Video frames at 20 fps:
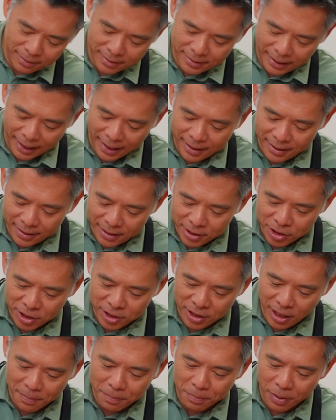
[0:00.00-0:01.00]
to 10 inches
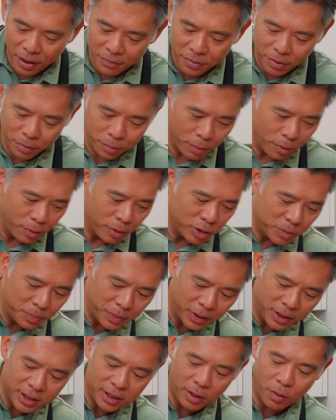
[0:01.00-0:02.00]
above the roast
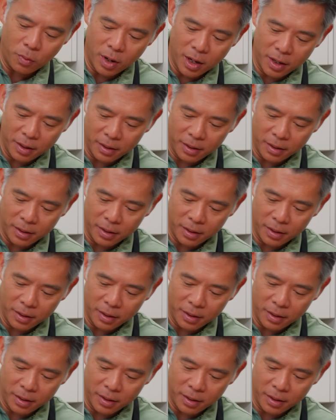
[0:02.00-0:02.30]
because I want